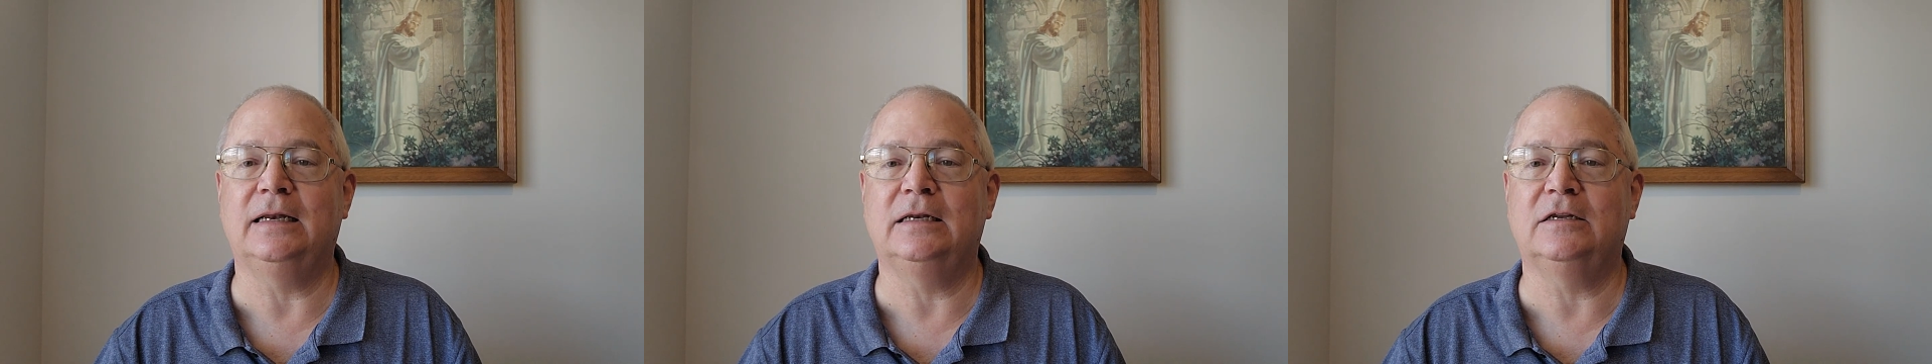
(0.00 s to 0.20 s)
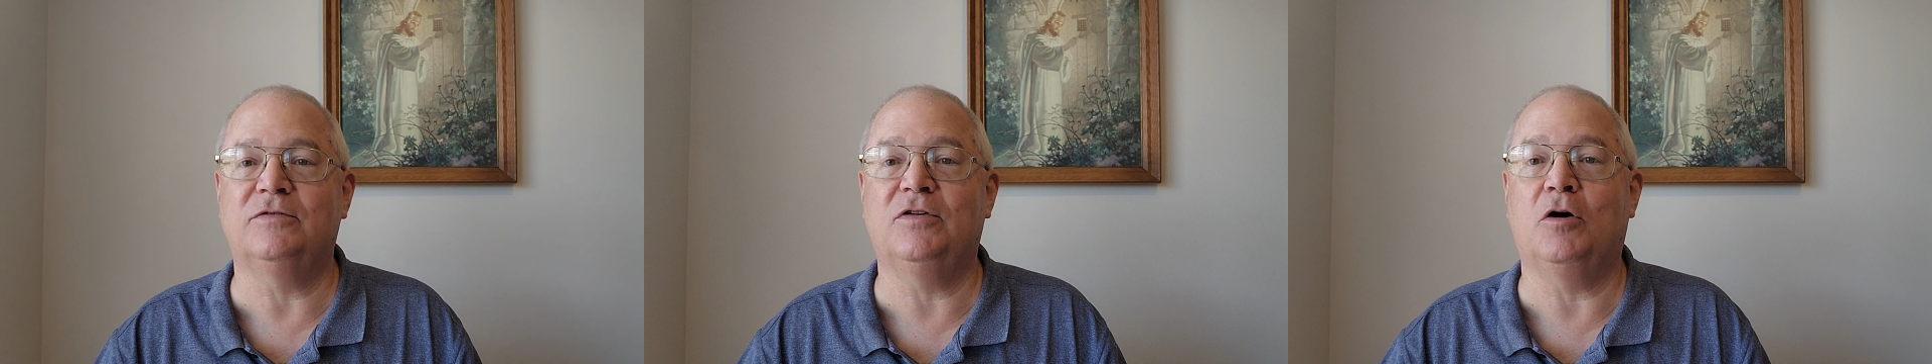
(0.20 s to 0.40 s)

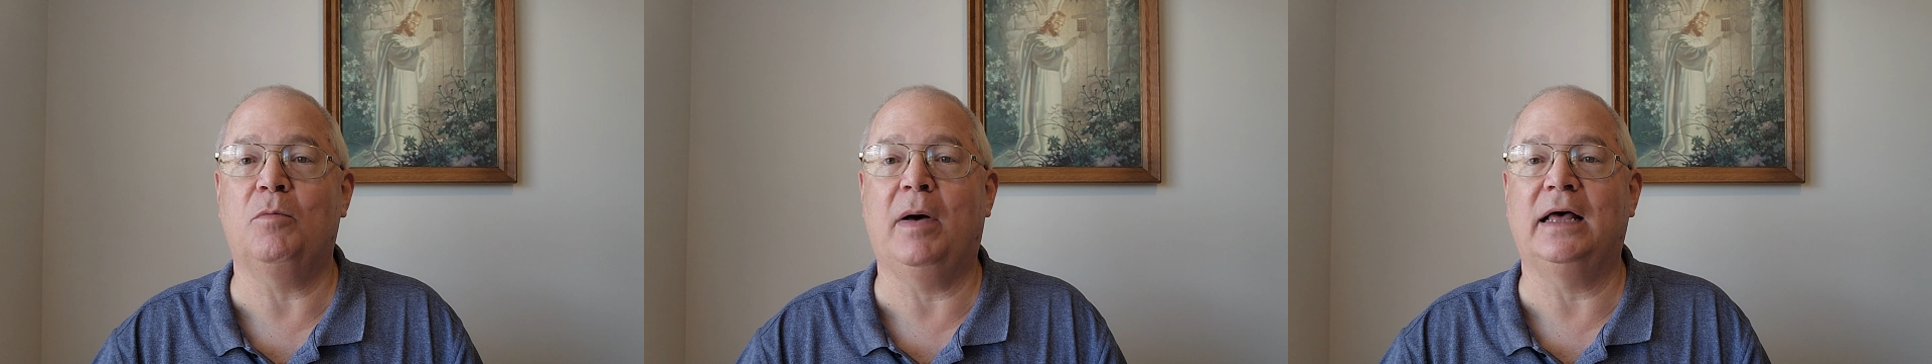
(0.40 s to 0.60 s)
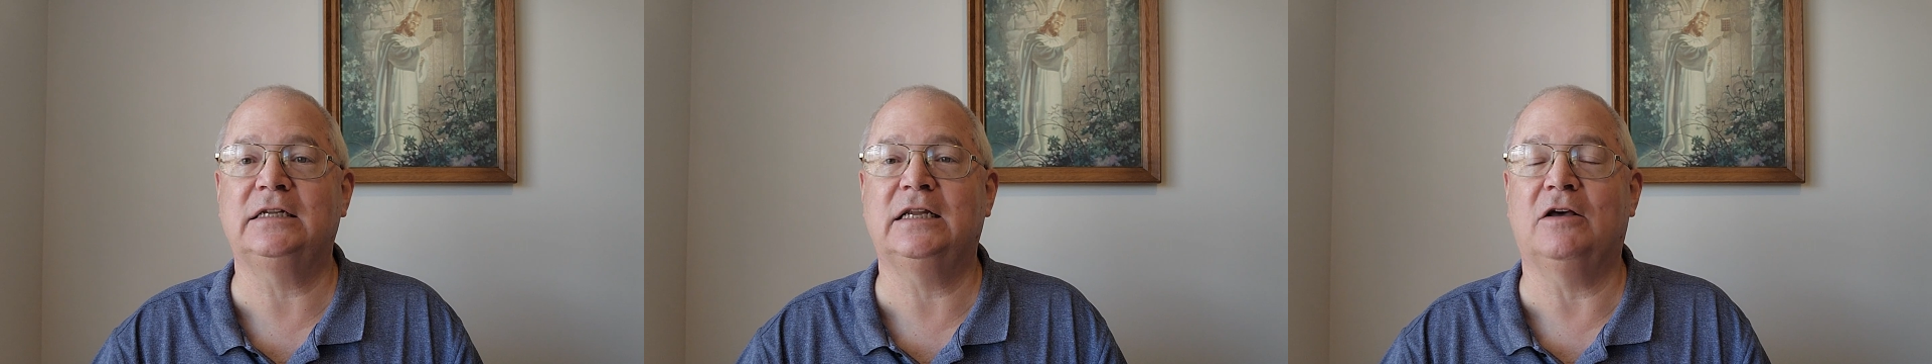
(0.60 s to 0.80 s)
devote
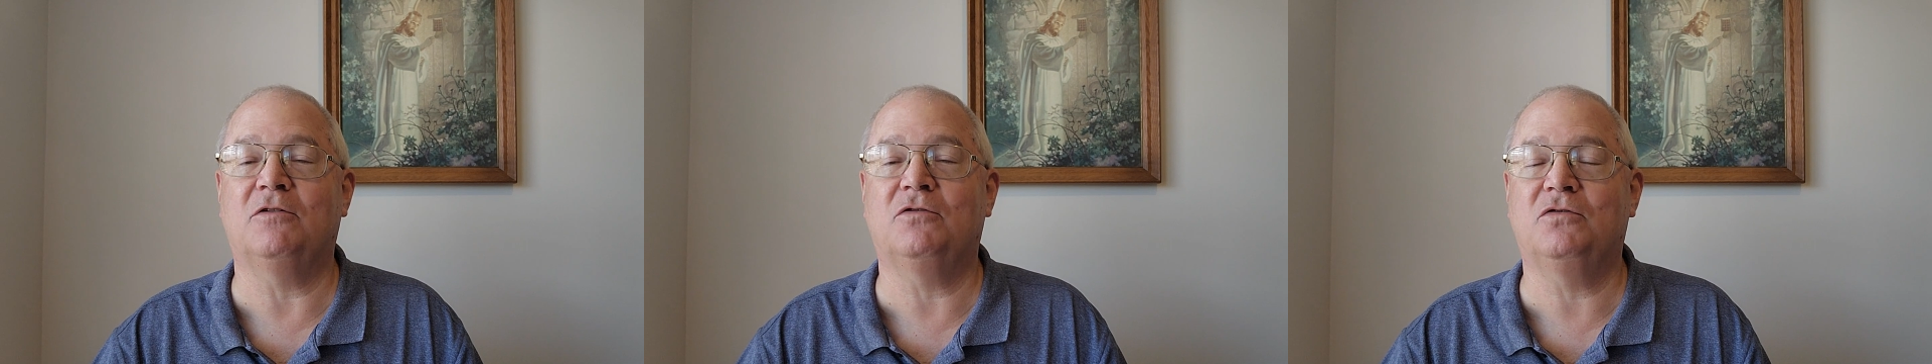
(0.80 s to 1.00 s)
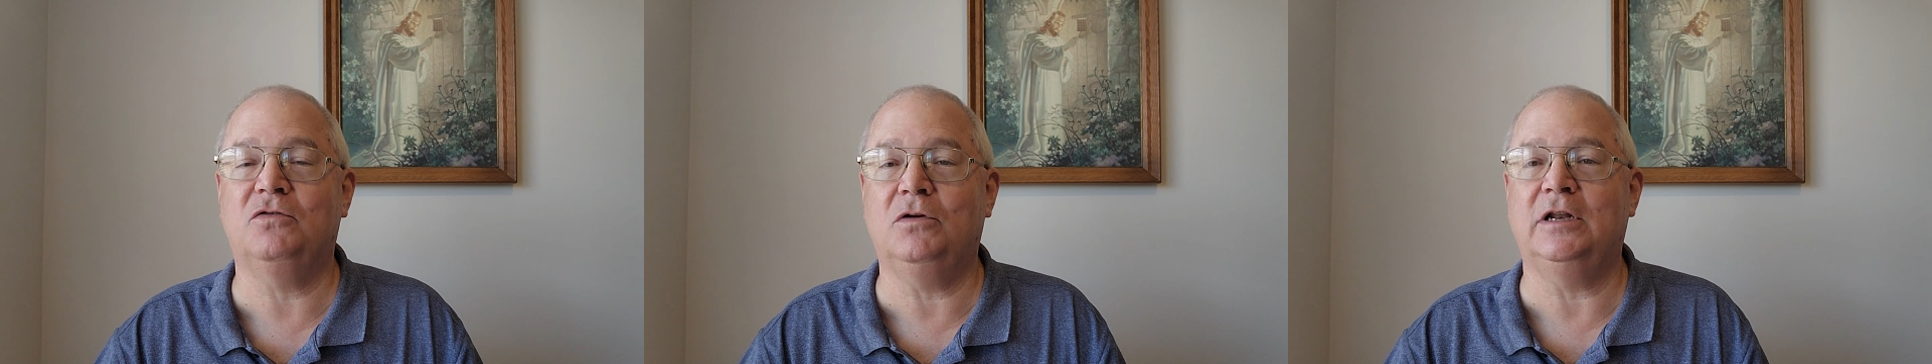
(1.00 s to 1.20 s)

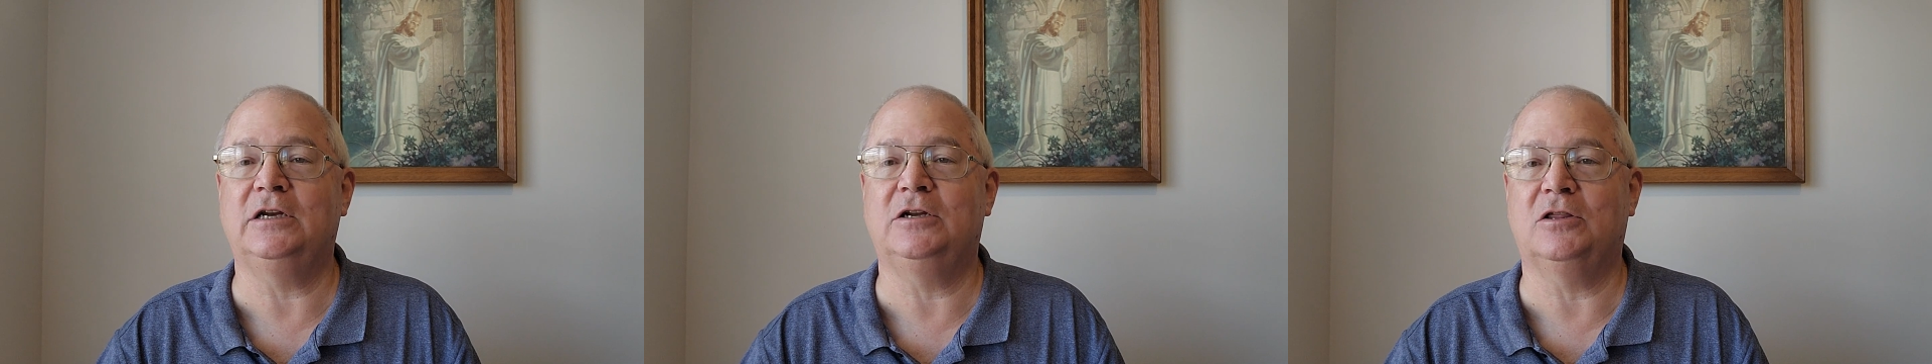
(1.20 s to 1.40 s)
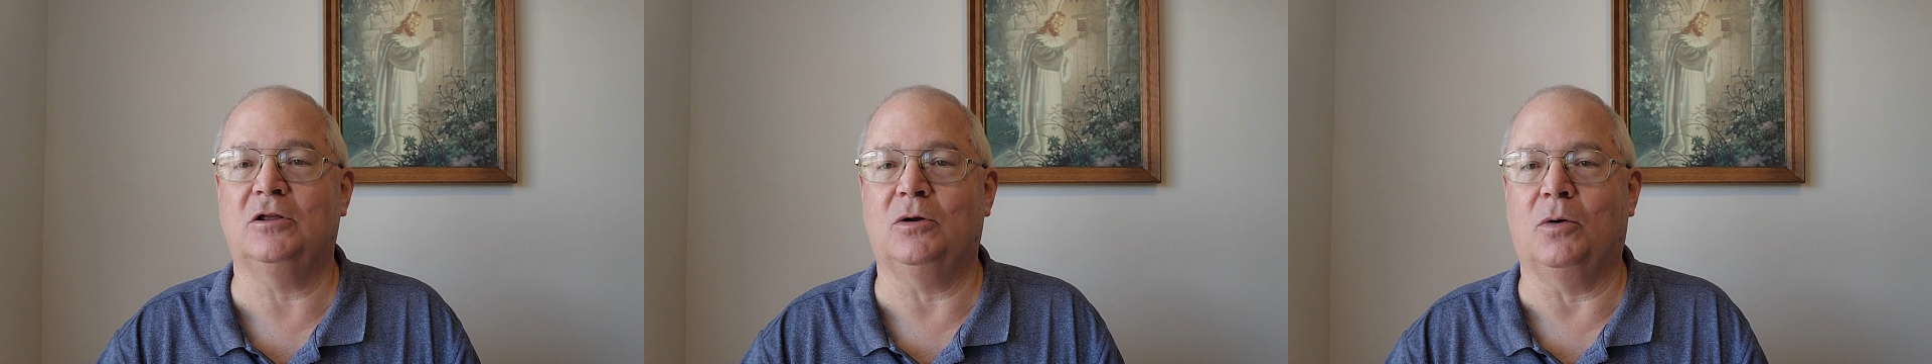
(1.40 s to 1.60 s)
myself fully
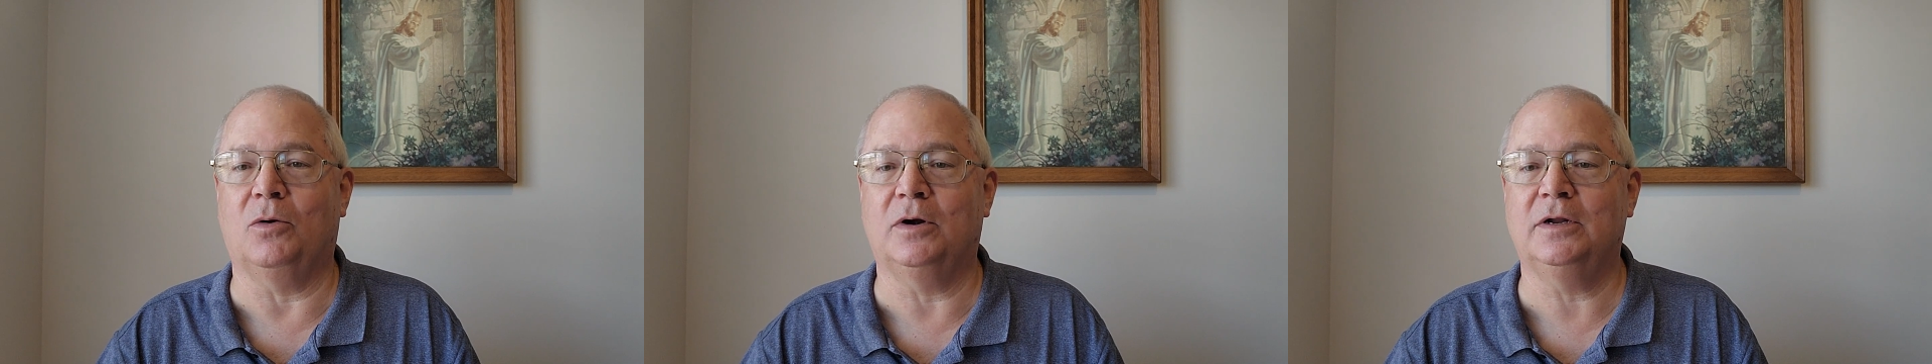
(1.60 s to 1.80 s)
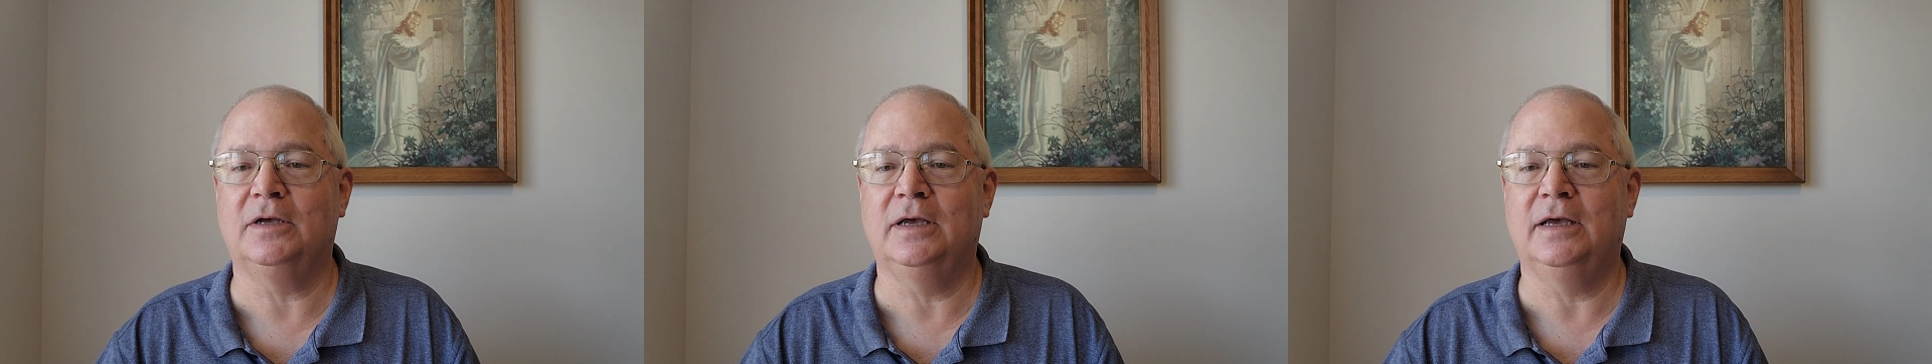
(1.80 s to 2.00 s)
to the Lord.